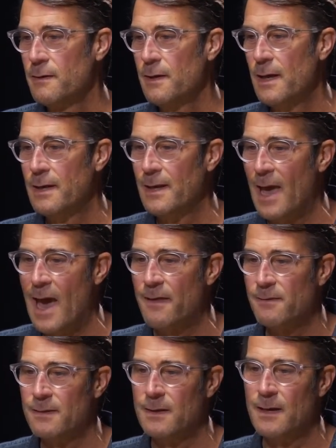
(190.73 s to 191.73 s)
any
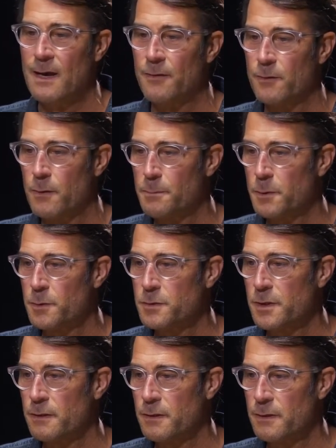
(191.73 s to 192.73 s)
athlete, how they're
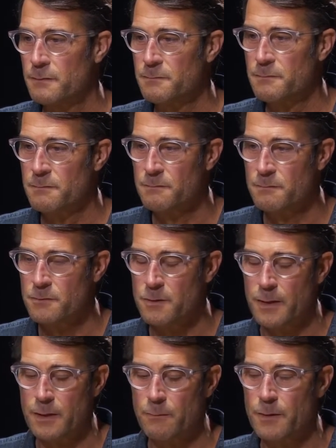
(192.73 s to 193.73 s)
approaching their
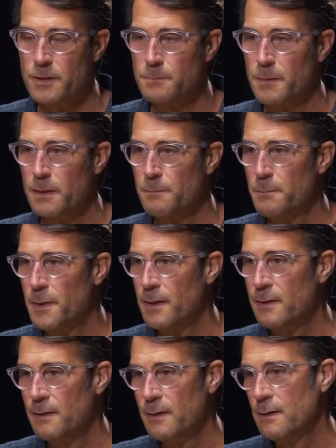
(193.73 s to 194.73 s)
training regimen,
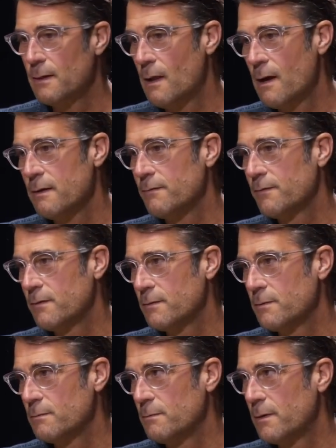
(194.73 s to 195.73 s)
but in life
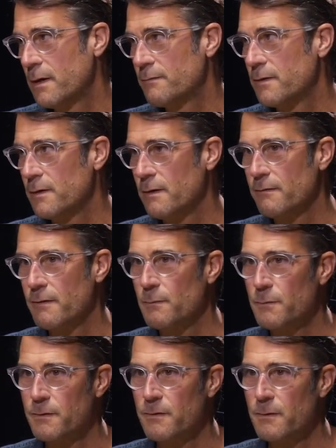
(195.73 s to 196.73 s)
to whatever it is that
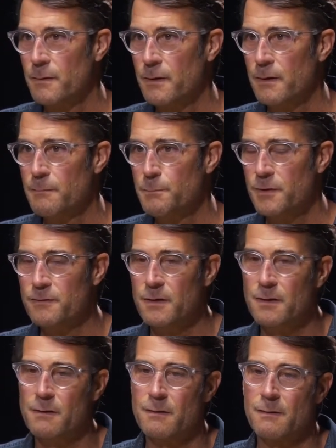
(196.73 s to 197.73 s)
we're doing,
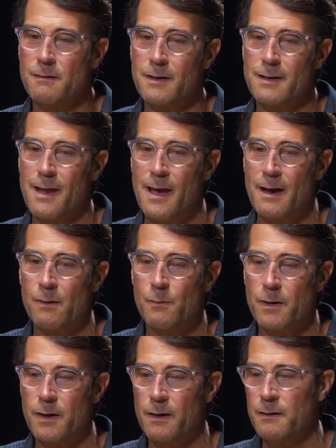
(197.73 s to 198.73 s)
particularly now
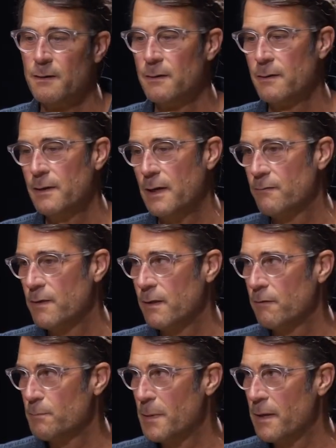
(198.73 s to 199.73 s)
where everything
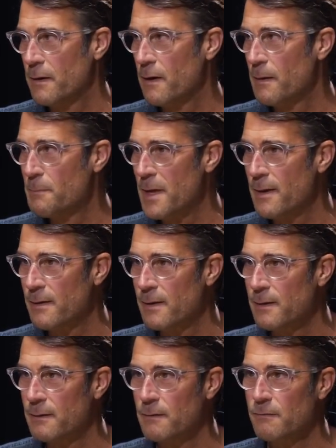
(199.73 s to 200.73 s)
has been
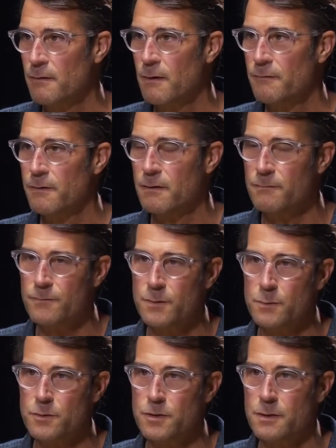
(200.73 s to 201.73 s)
upended and it's causing
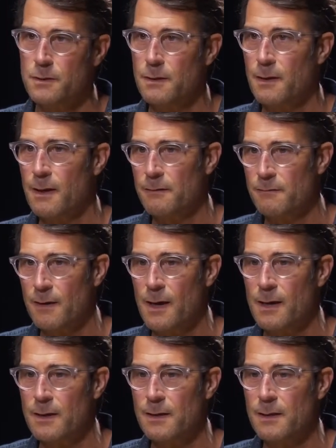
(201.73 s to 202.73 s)
confusion and
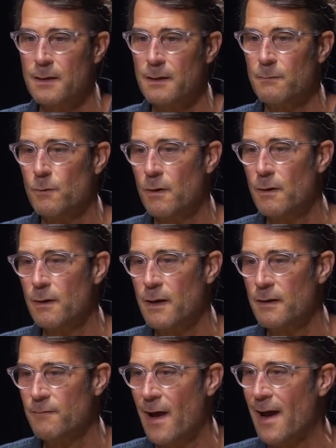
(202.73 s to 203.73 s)
anxiety. And we're all
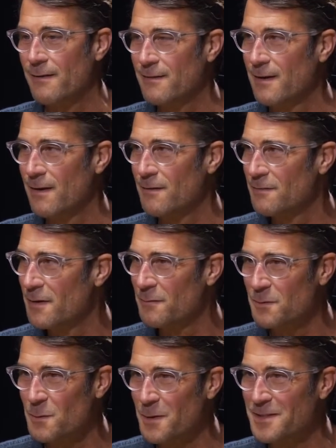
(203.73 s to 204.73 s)
kind of asking
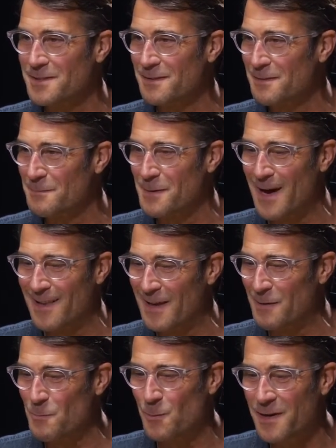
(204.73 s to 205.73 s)
ourselves questions about like,